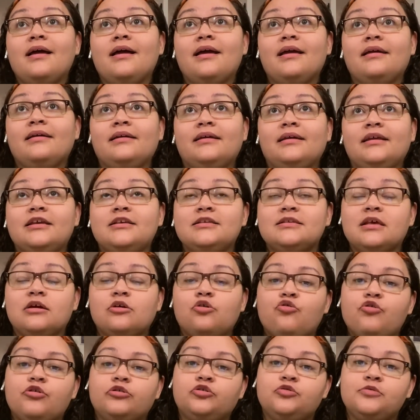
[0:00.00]
And he's
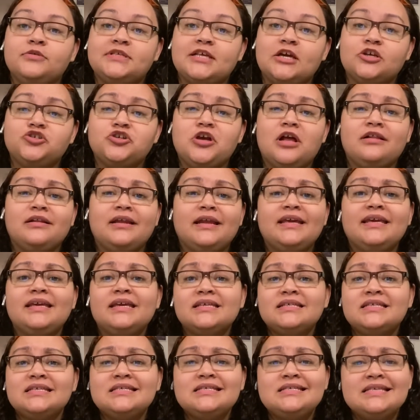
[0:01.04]
going through sexuality and he
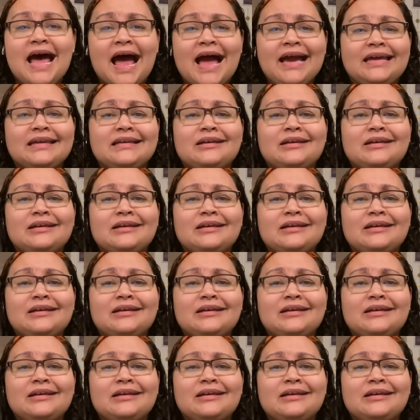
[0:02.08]
kisses Zach.